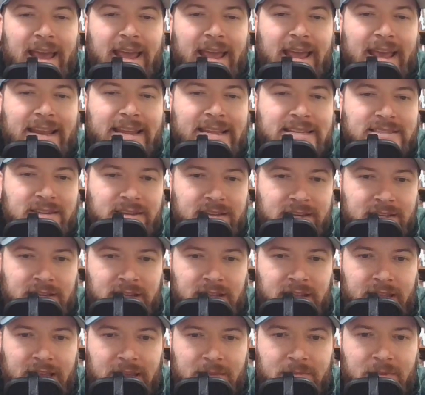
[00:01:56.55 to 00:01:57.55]
and he's going to
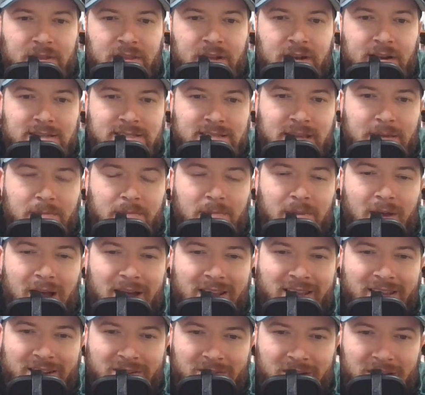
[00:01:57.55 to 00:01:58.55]
claim that there is a
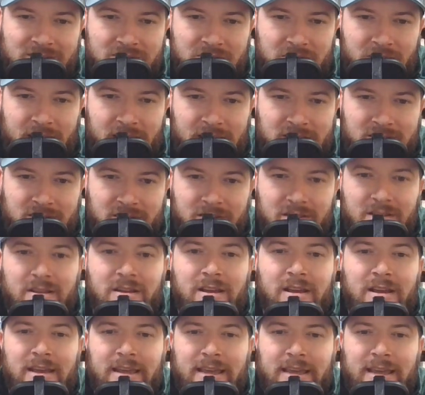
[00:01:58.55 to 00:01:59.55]
bodily resurrection
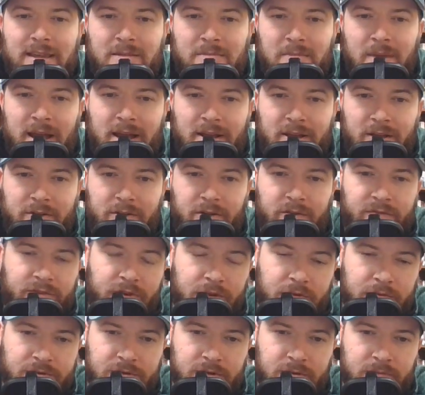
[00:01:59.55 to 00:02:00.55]
in mine and your
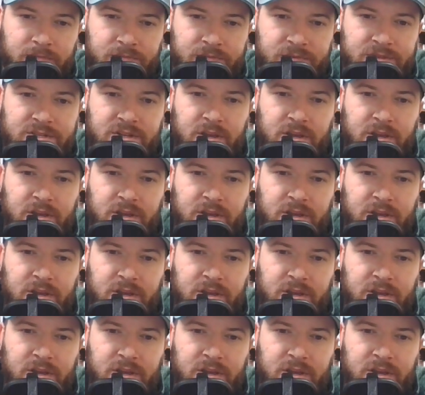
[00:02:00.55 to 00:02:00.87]
future.